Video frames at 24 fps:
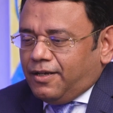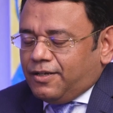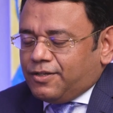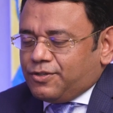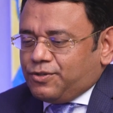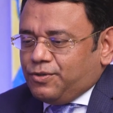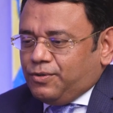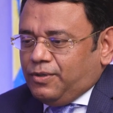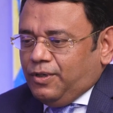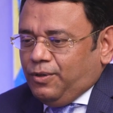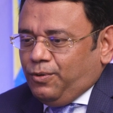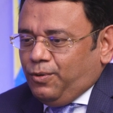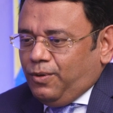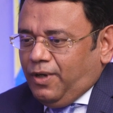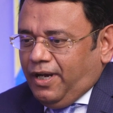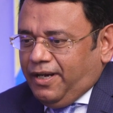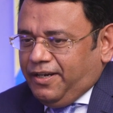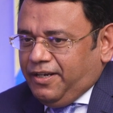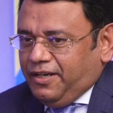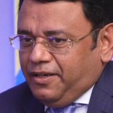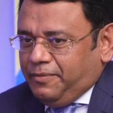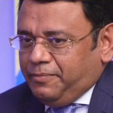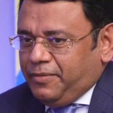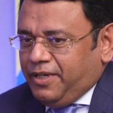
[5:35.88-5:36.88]
So the whole
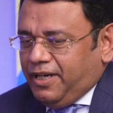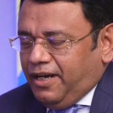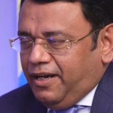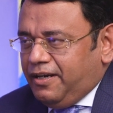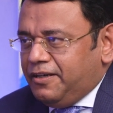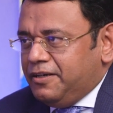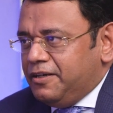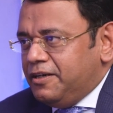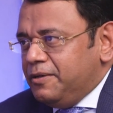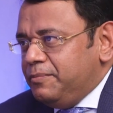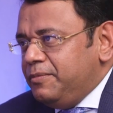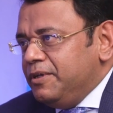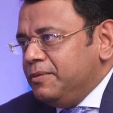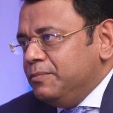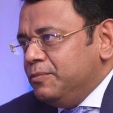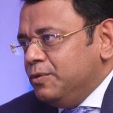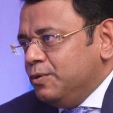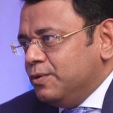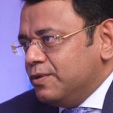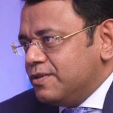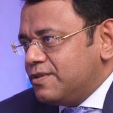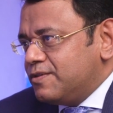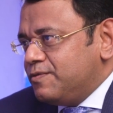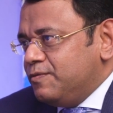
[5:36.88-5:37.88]
idea behind Arabian
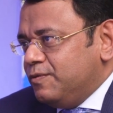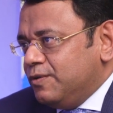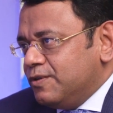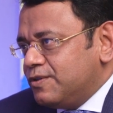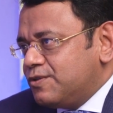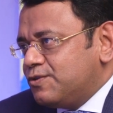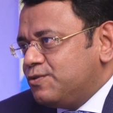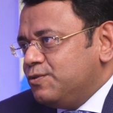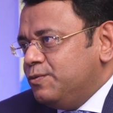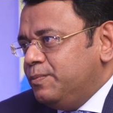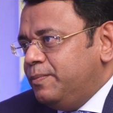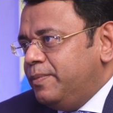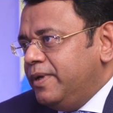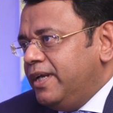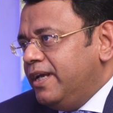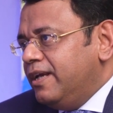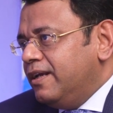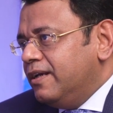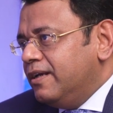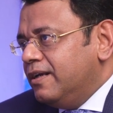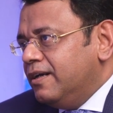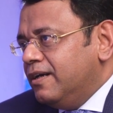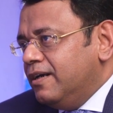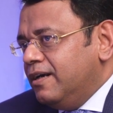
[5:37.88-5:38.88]
Bourse was to
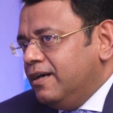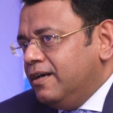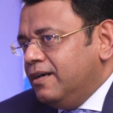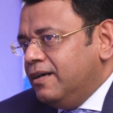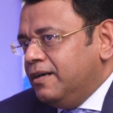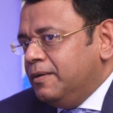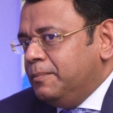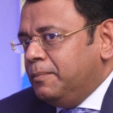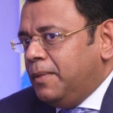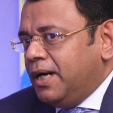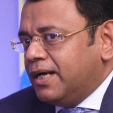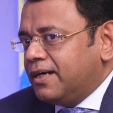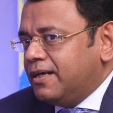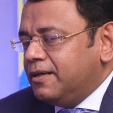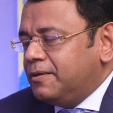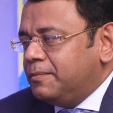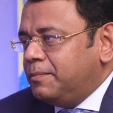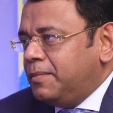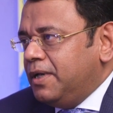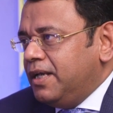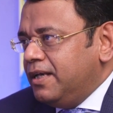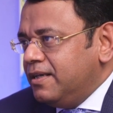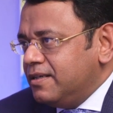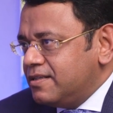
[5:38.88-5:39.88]
bring a
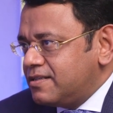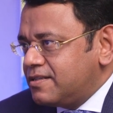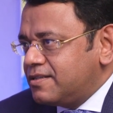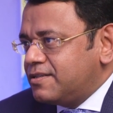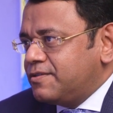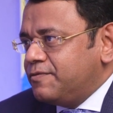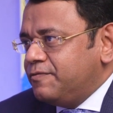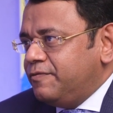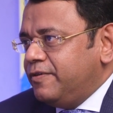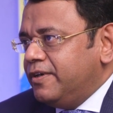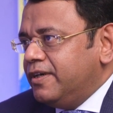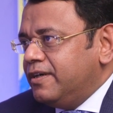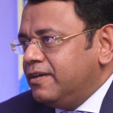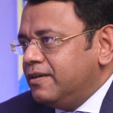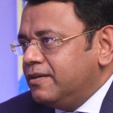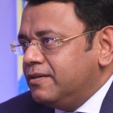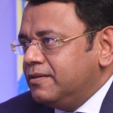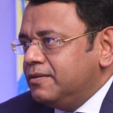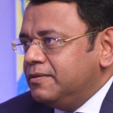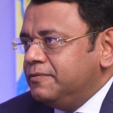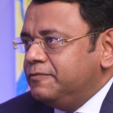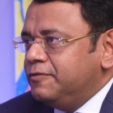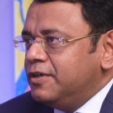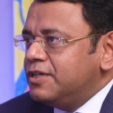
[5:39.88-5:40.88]
marketplace
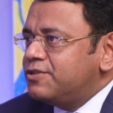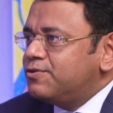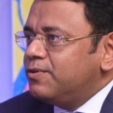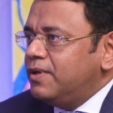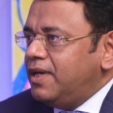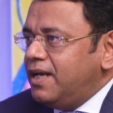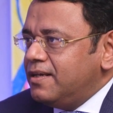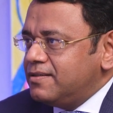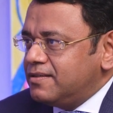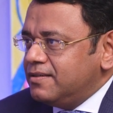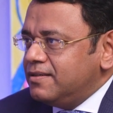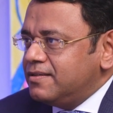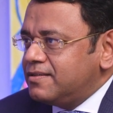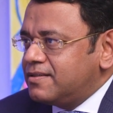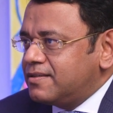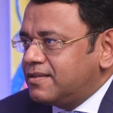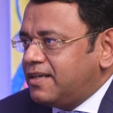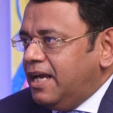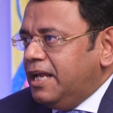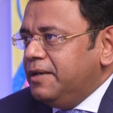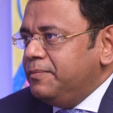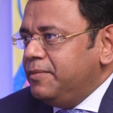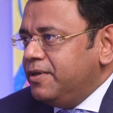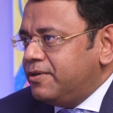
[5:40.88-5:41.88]
where virtual assets
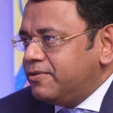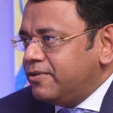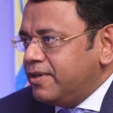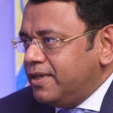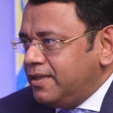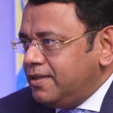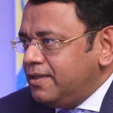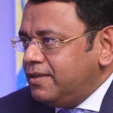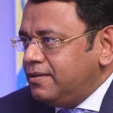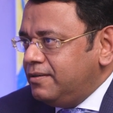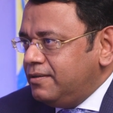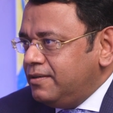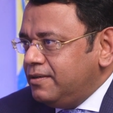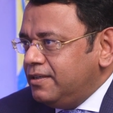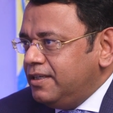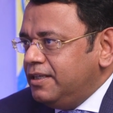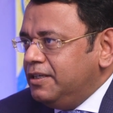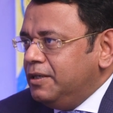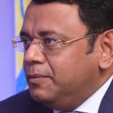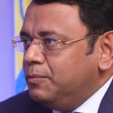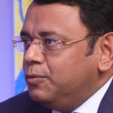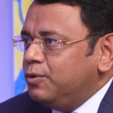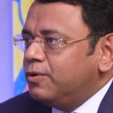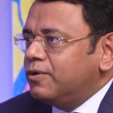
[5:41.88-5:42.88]
can be traded
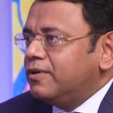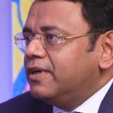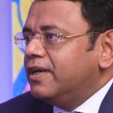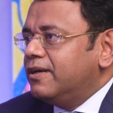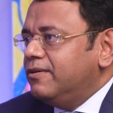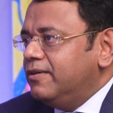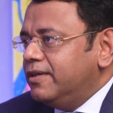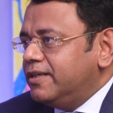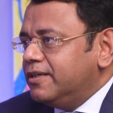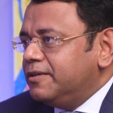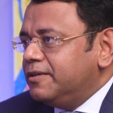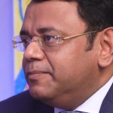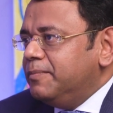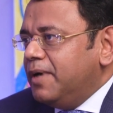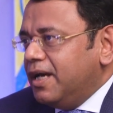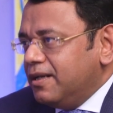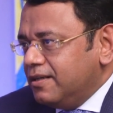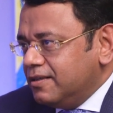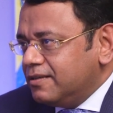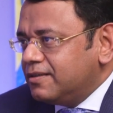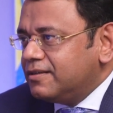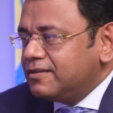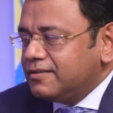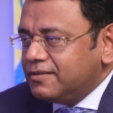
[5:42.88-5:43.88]
in a more regulated
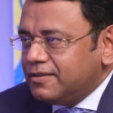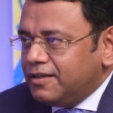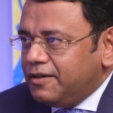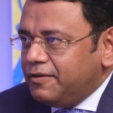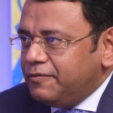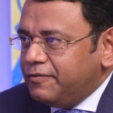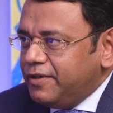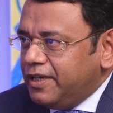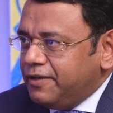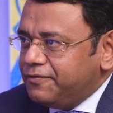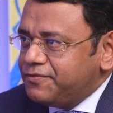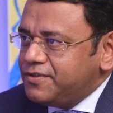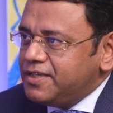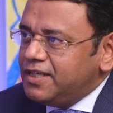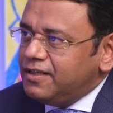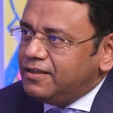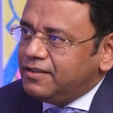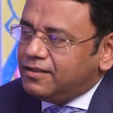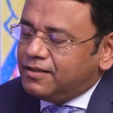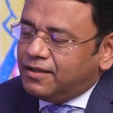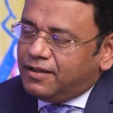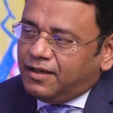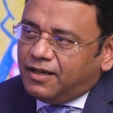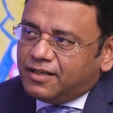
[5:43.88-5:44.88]
manner. We have seen
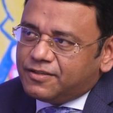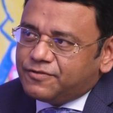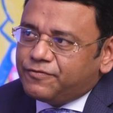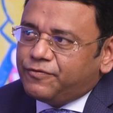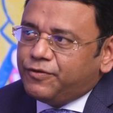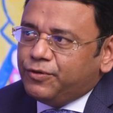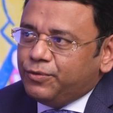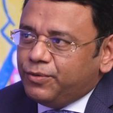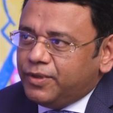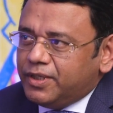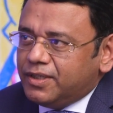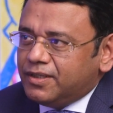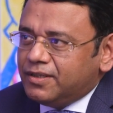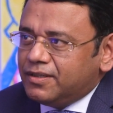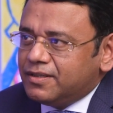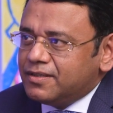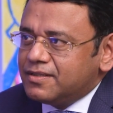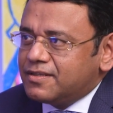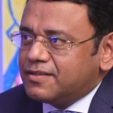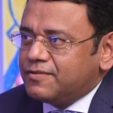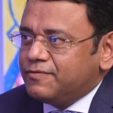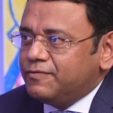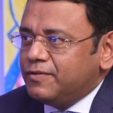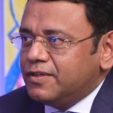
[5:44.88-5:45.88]
in the last few
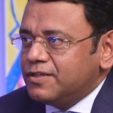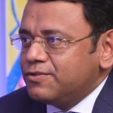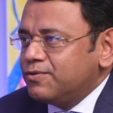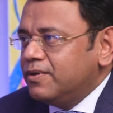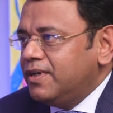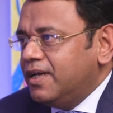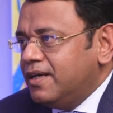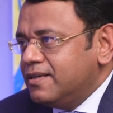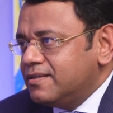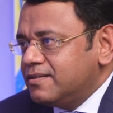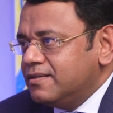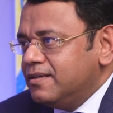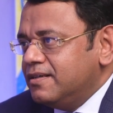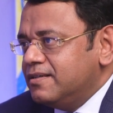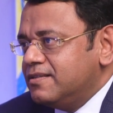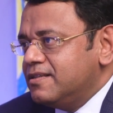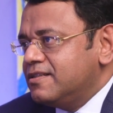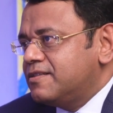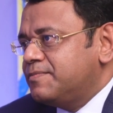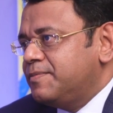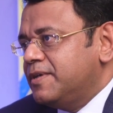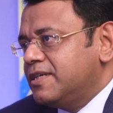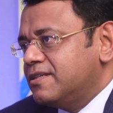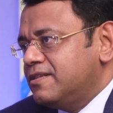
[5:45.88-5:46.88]
years, virtual assets,
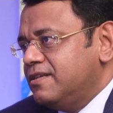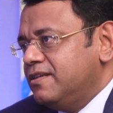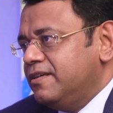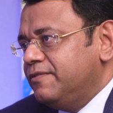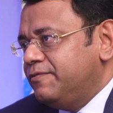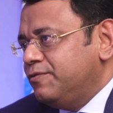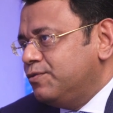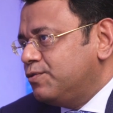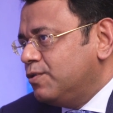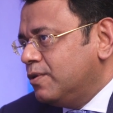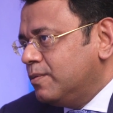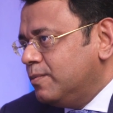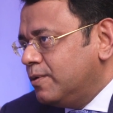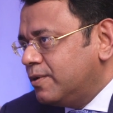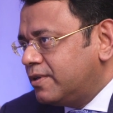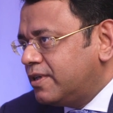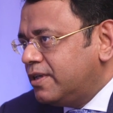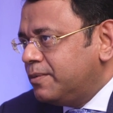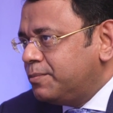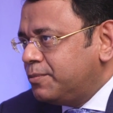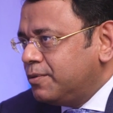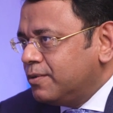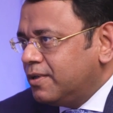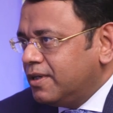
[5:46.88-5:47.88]
especially if you talk about
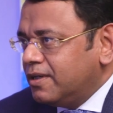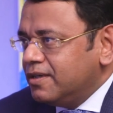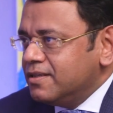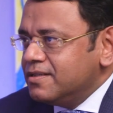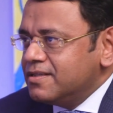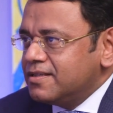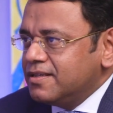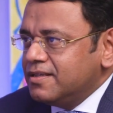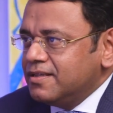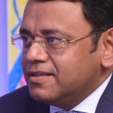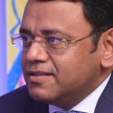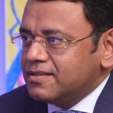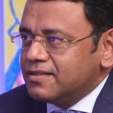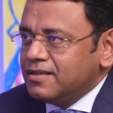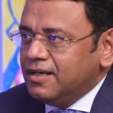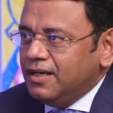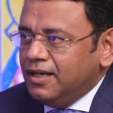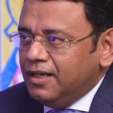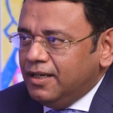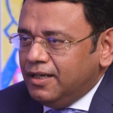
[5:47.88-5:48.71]
cryptocurrencies,